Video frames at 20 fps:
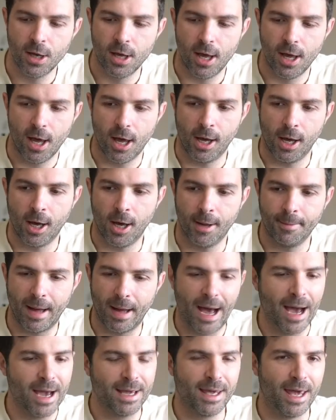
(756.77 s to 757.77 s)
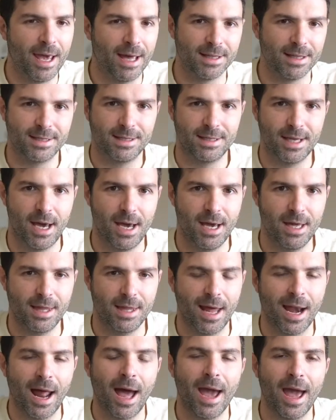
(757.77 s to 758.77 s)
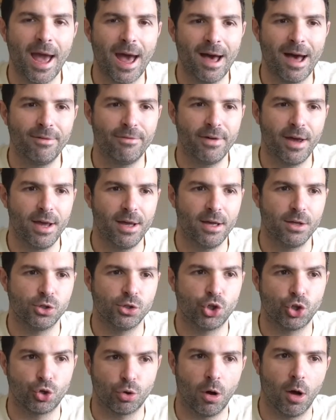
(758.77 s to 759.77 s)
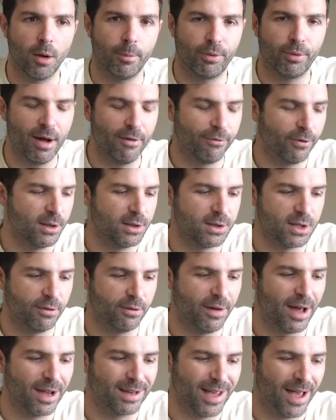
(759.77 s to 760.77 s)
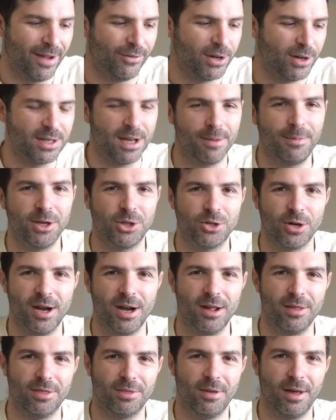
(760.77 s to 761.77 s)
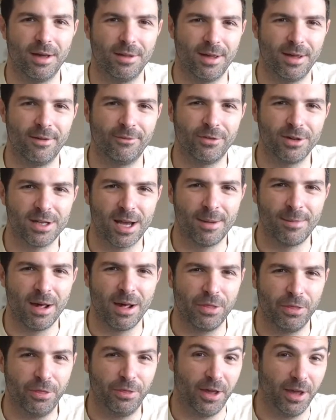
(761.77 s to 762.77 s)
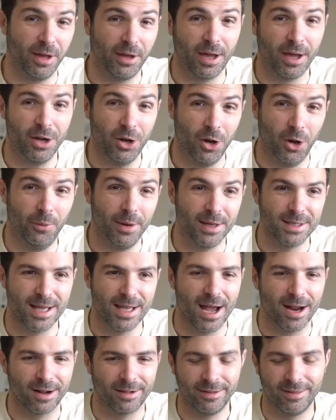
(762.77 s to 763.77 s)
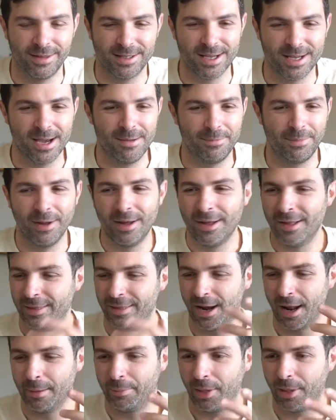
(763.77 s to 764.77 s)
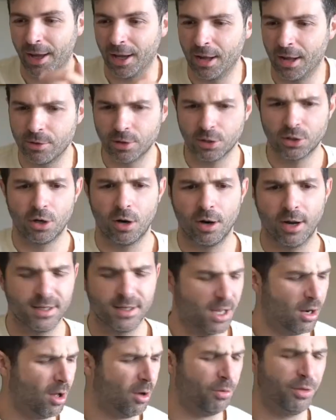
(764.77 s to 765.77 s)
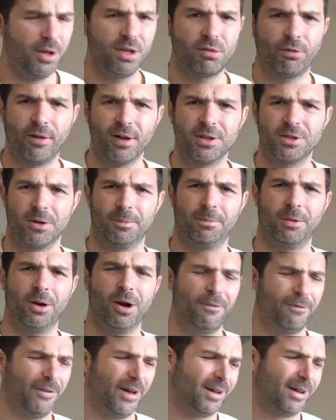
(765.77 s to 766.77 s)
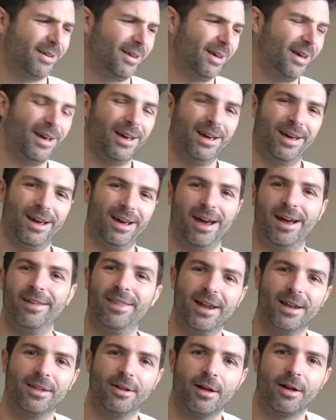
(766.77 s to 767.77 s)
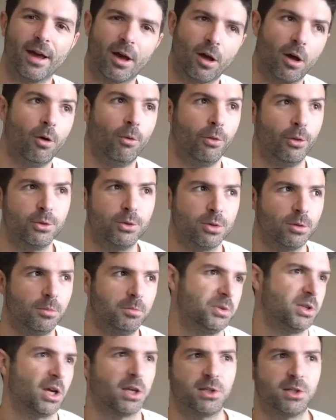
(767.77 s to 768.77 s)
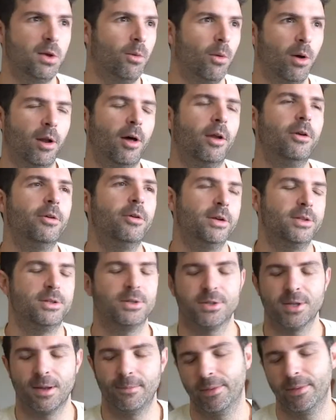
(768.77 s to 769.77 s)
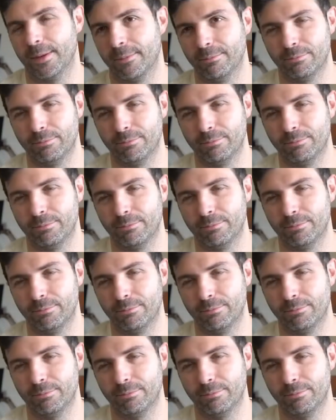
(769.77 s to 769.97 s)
I can't say that I have a strong preference. In fact, every time I think I know exactly the type, then I play another guitar and I said, oh, these frets are perfect. And then they're like, oh, those are 6100s or something.